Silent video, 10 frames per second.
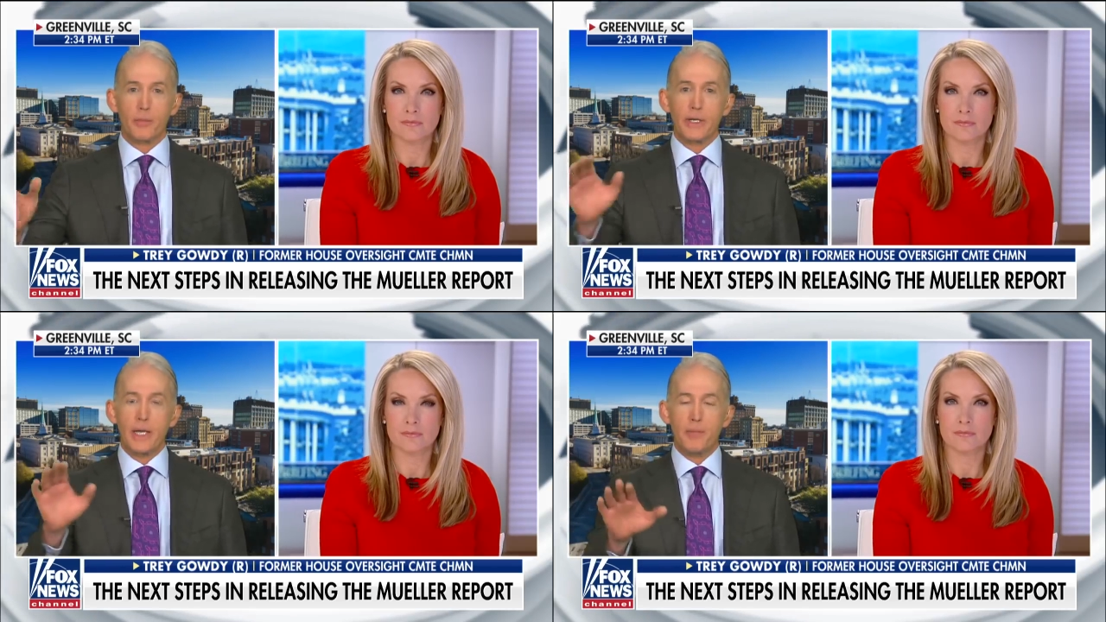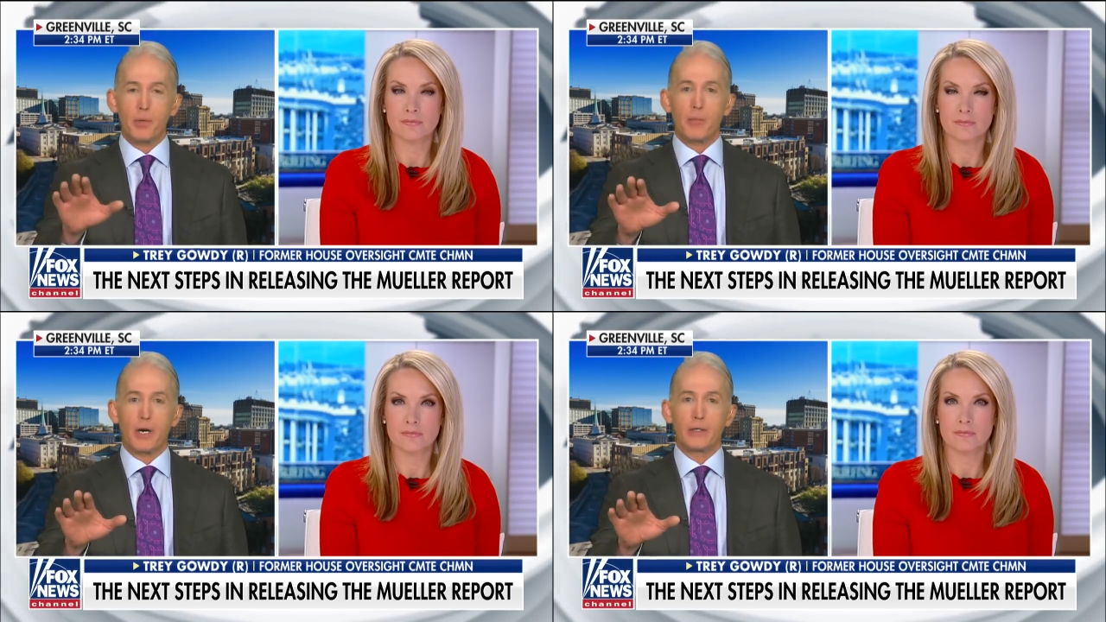Speaker 1: I mean, keep
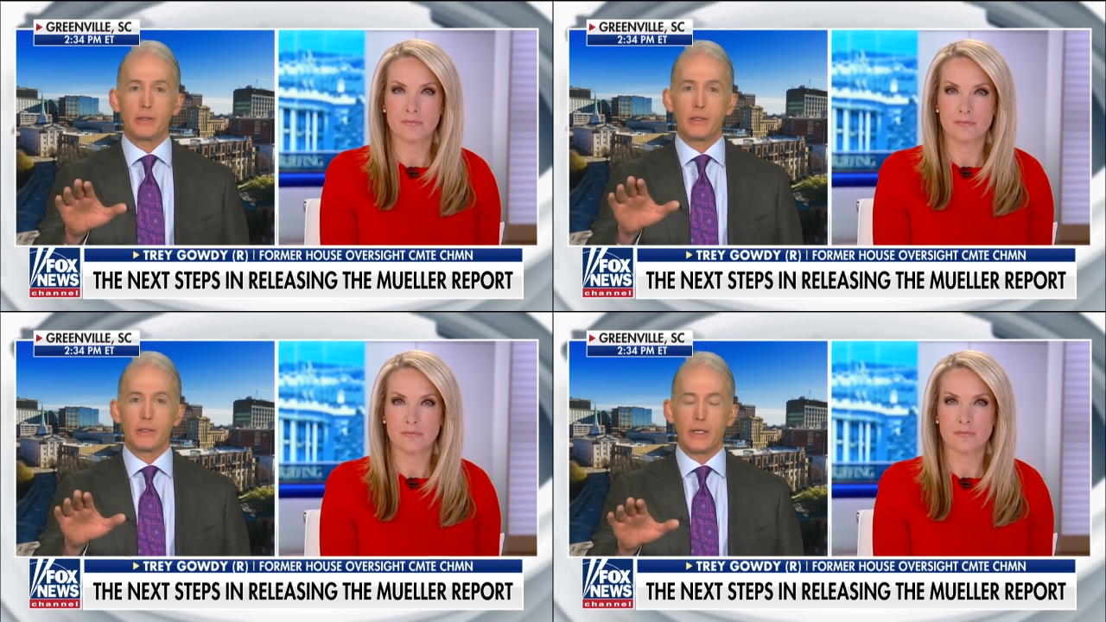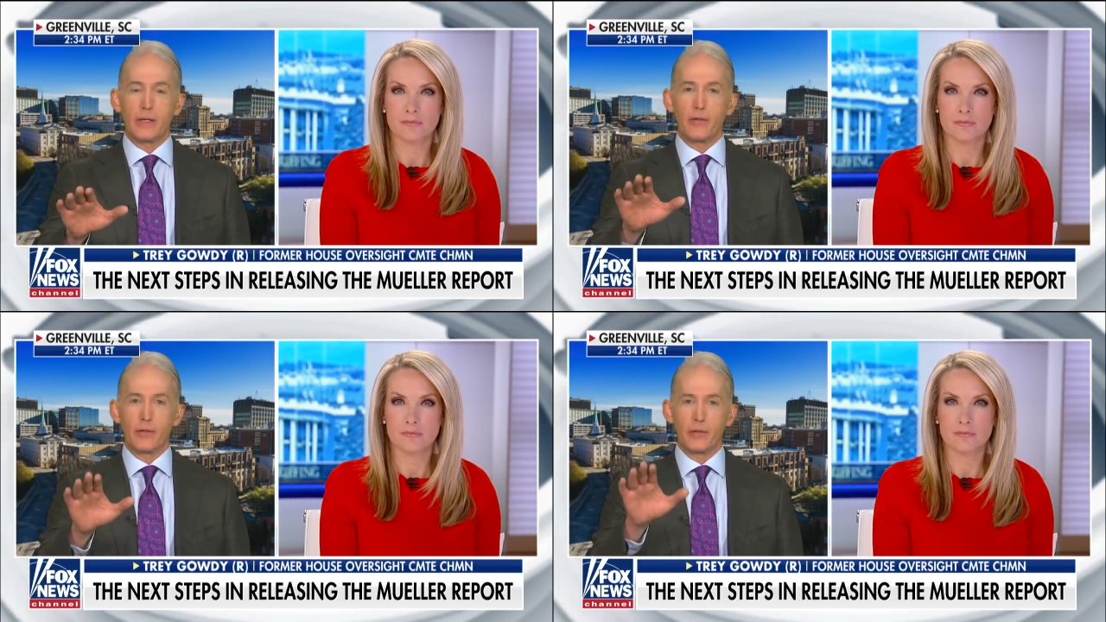in mind,
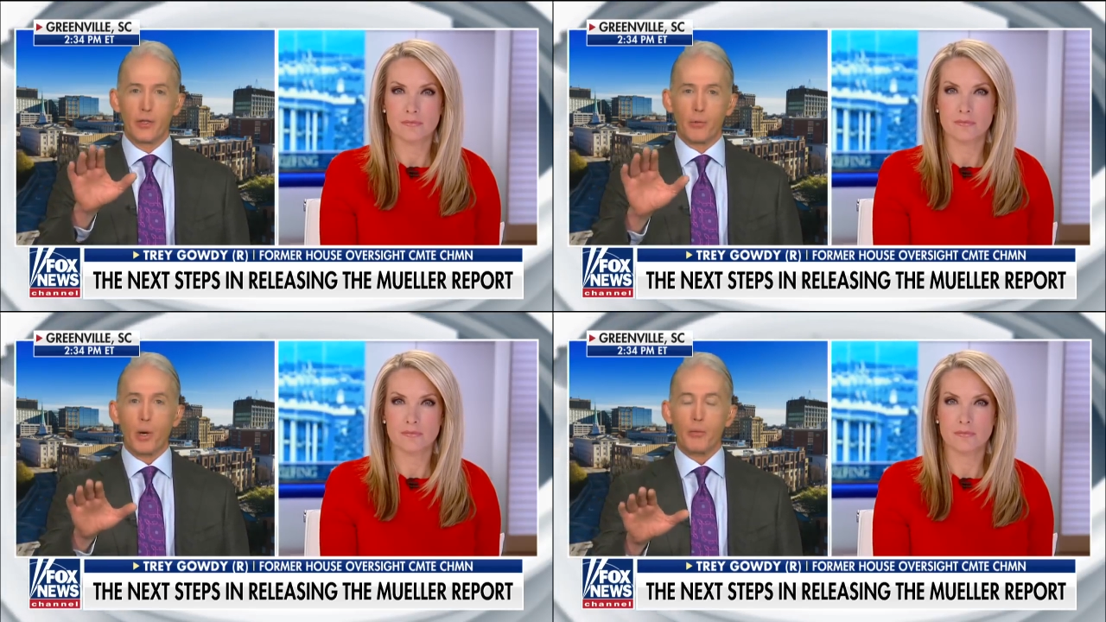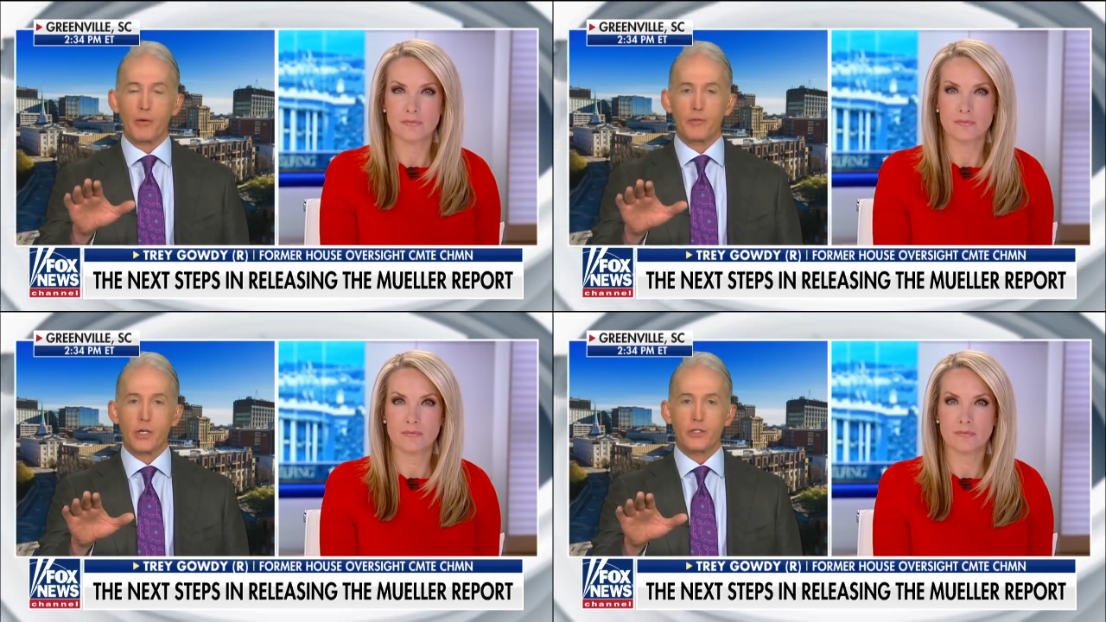Dana, the, the Department
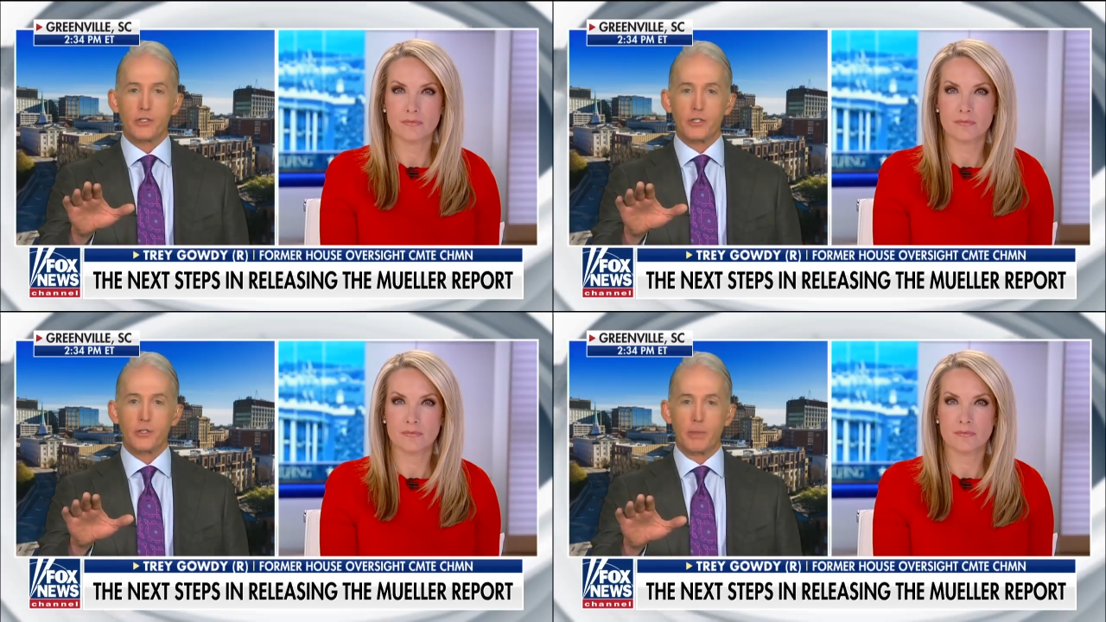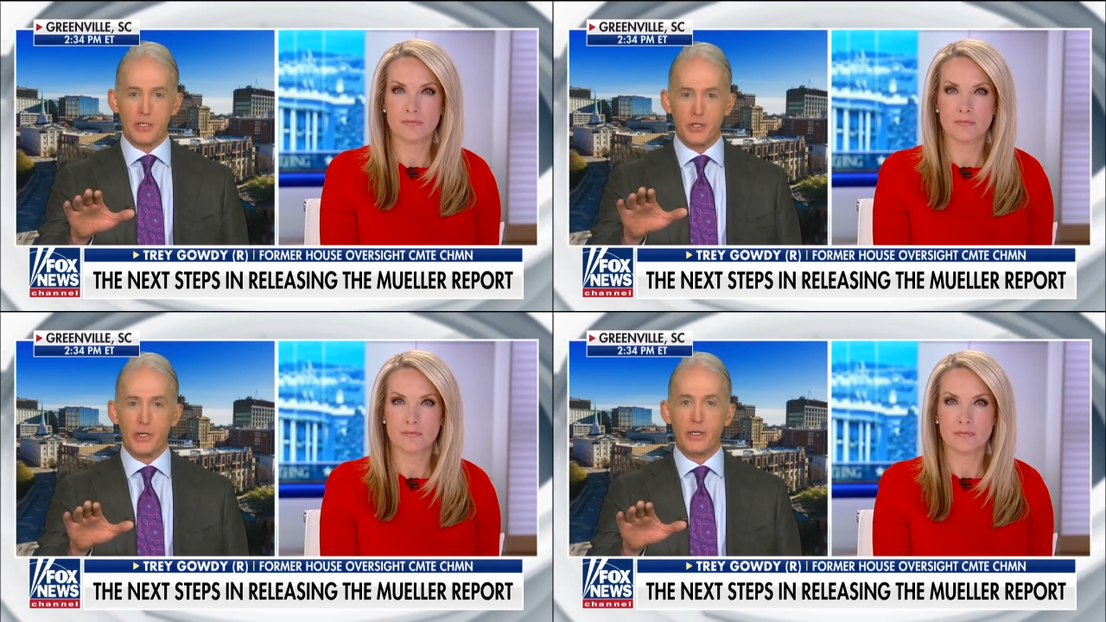of Justice
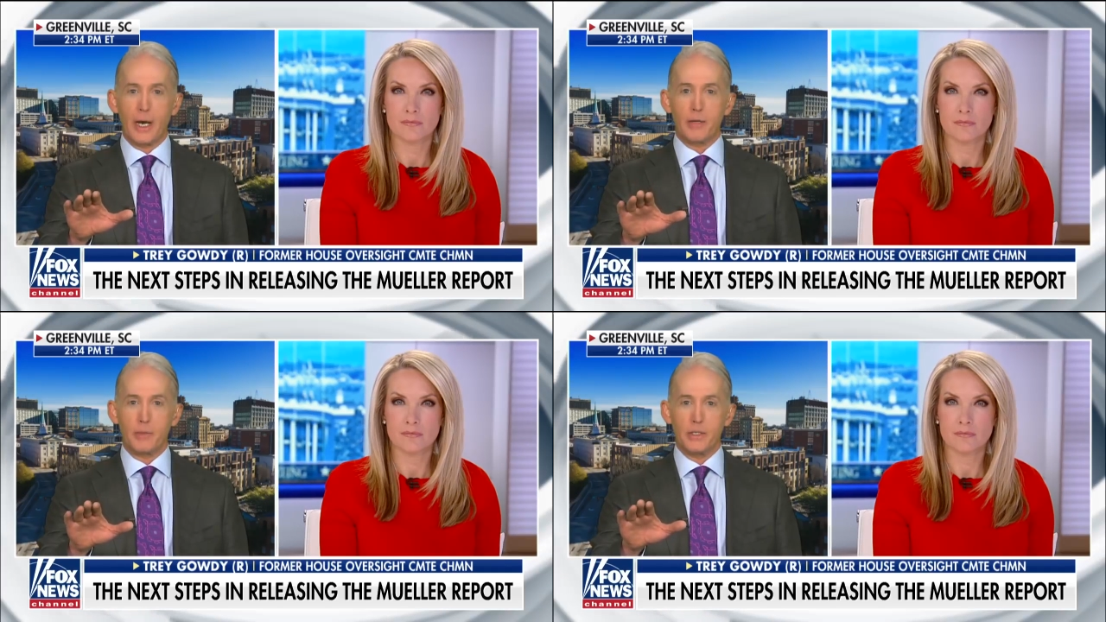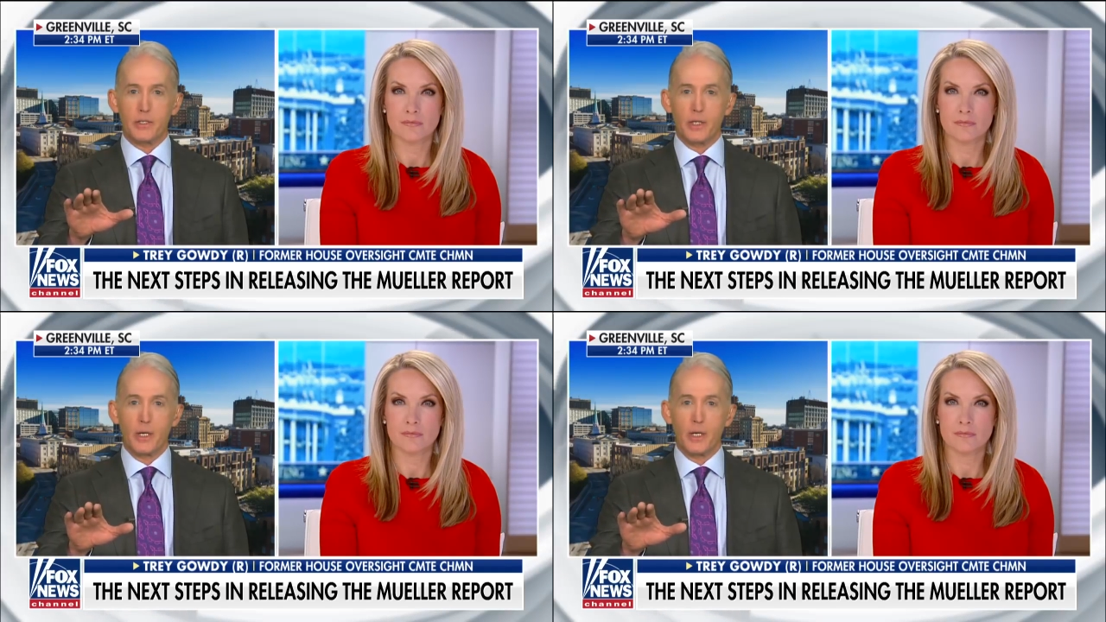speaks in indictments.